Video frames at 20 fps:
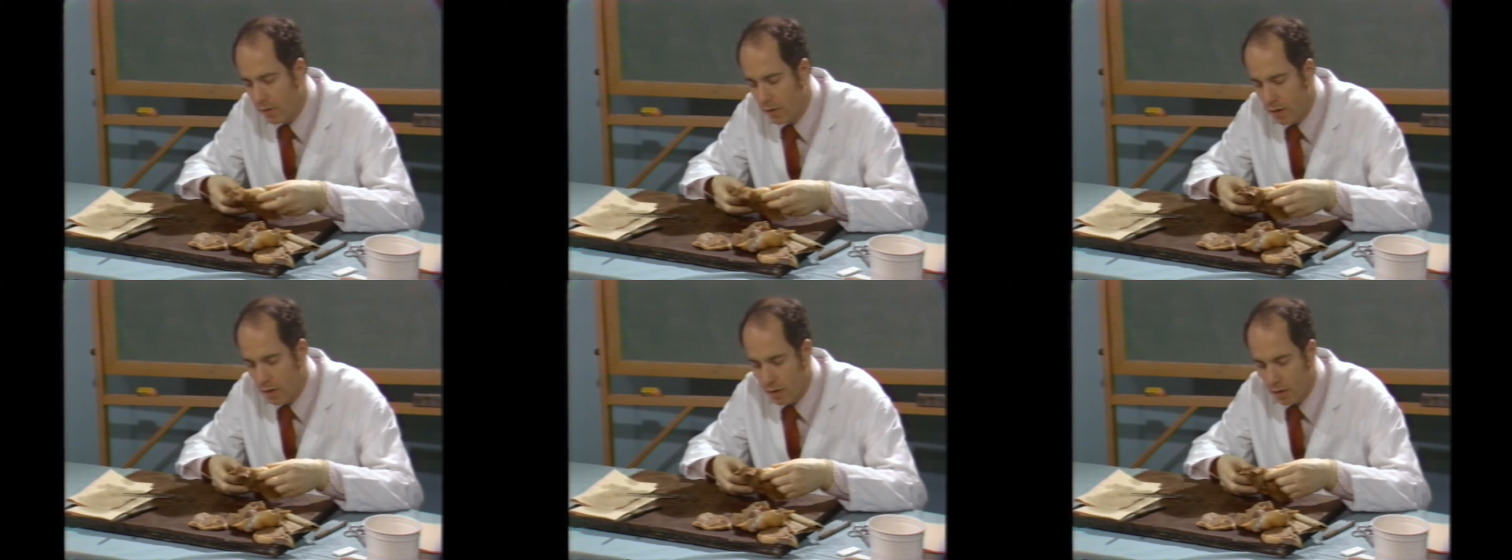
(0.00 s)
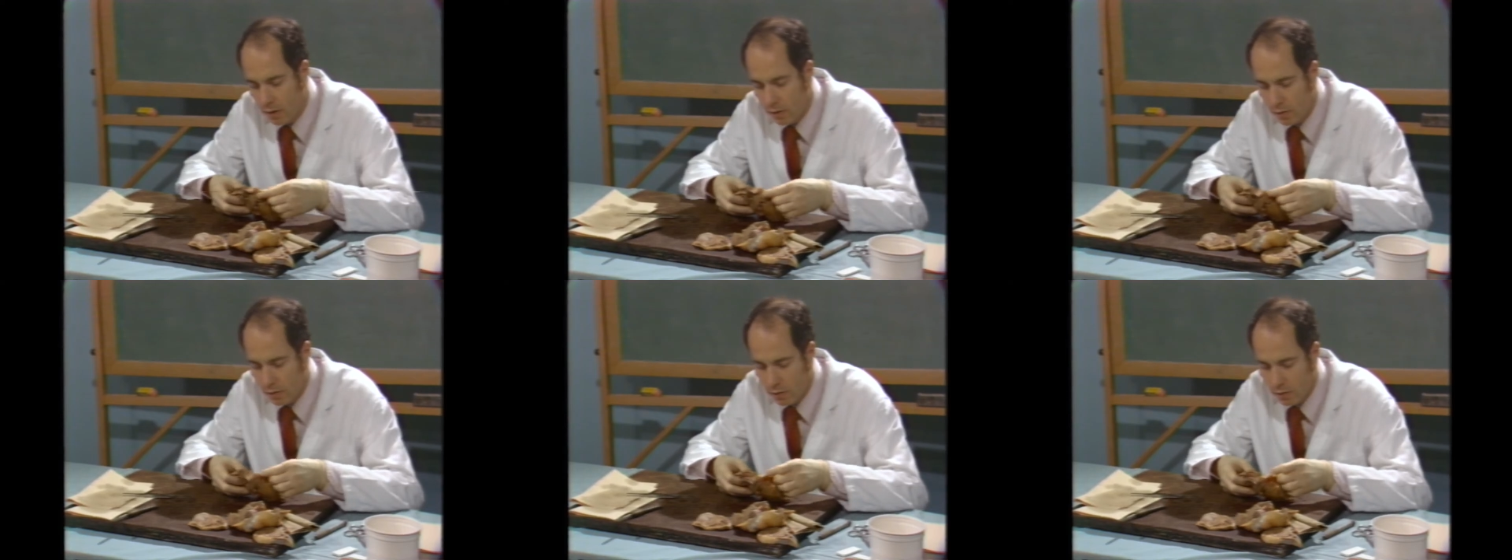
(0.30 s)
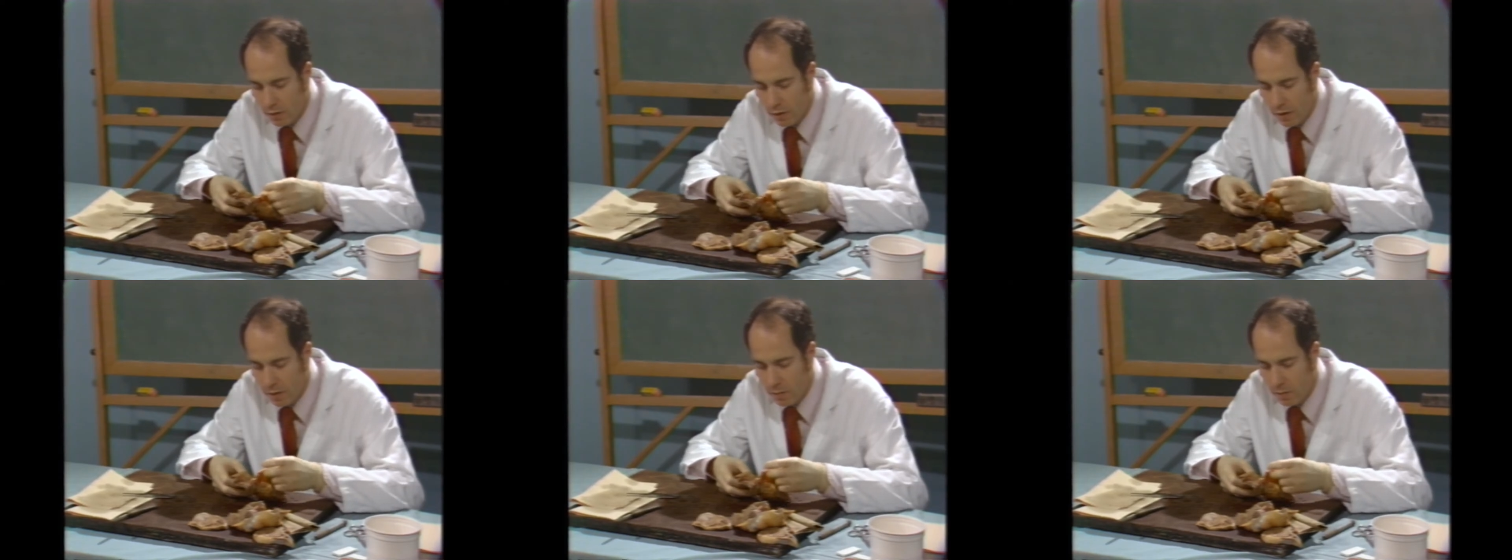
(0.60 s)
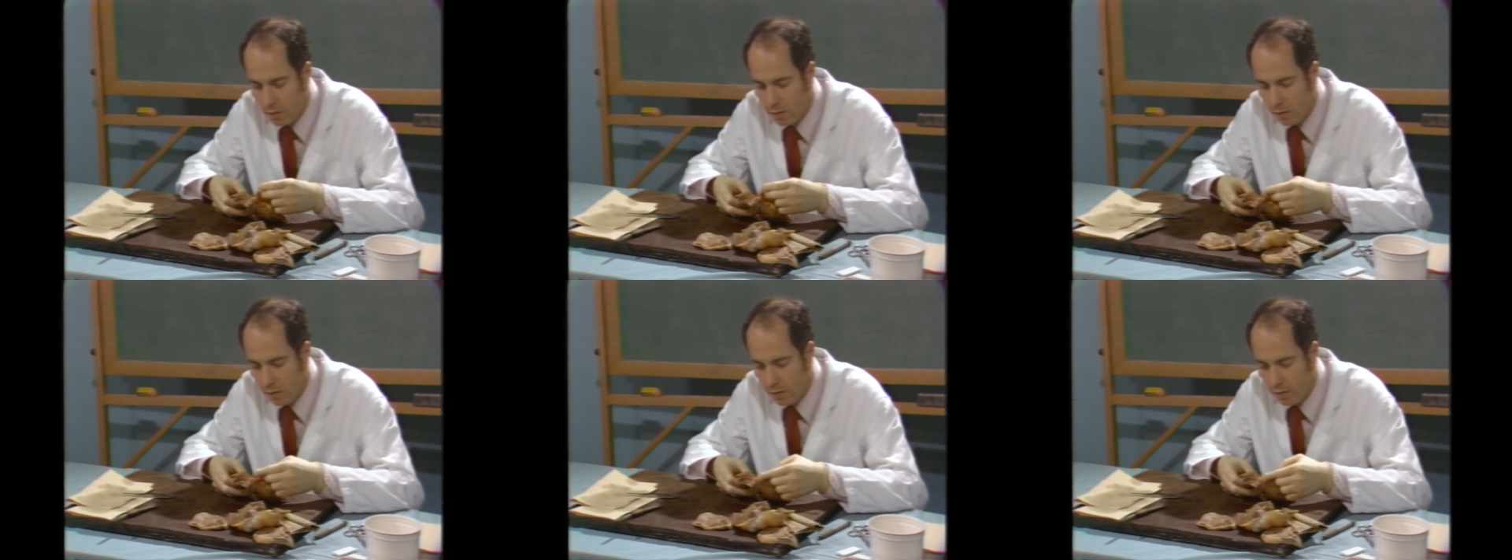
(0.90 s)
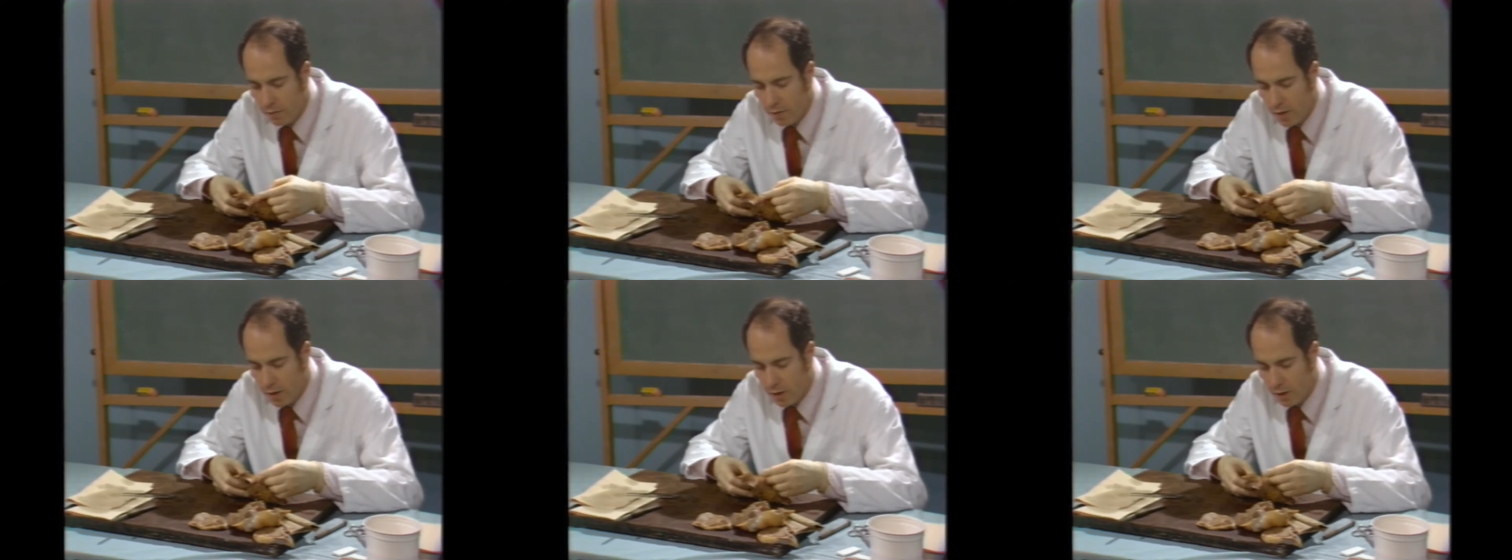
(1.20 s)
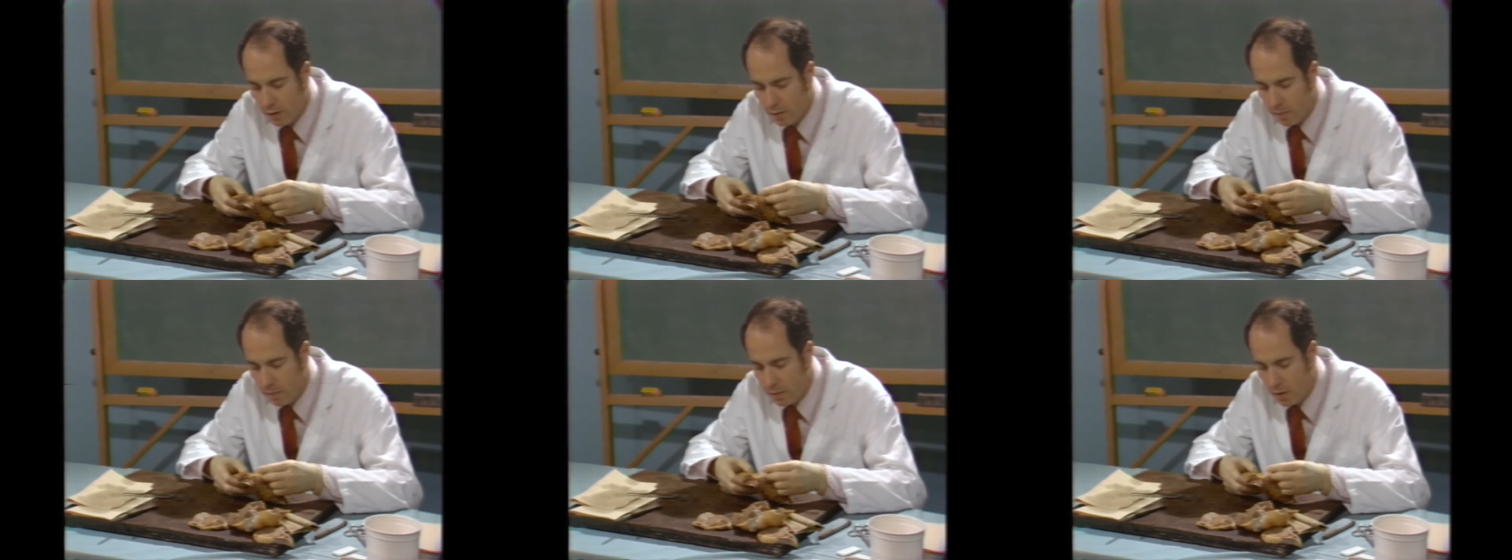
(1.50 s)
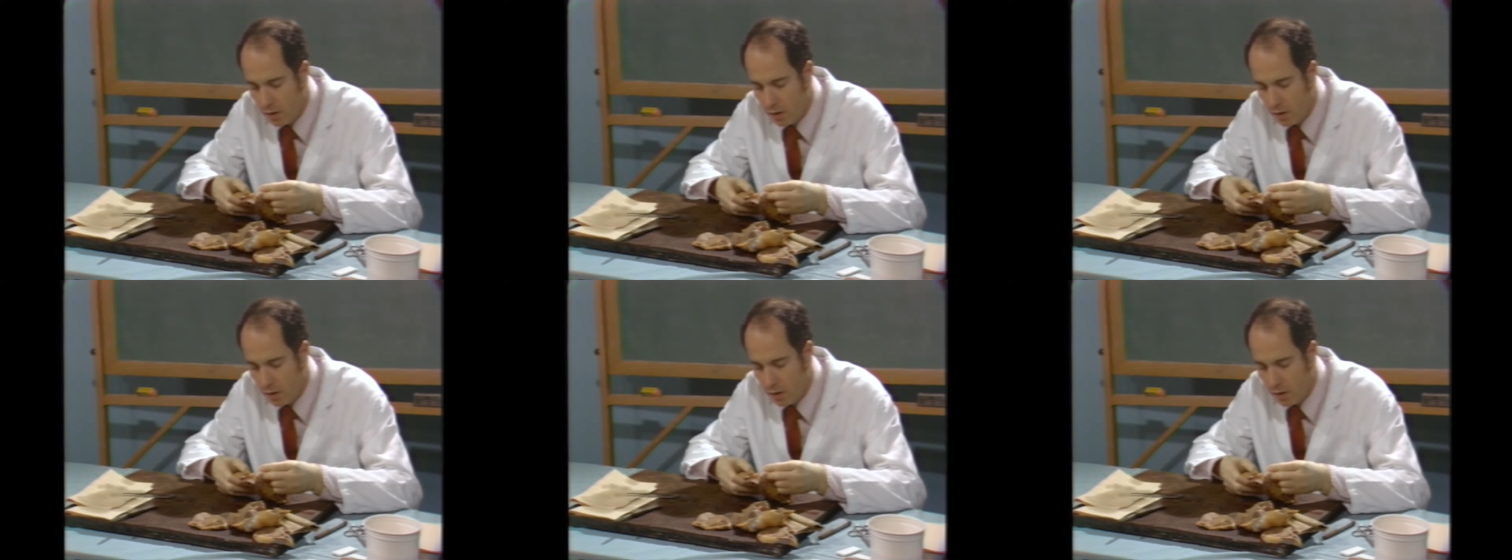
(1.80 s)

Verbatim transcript: then as a terminal event,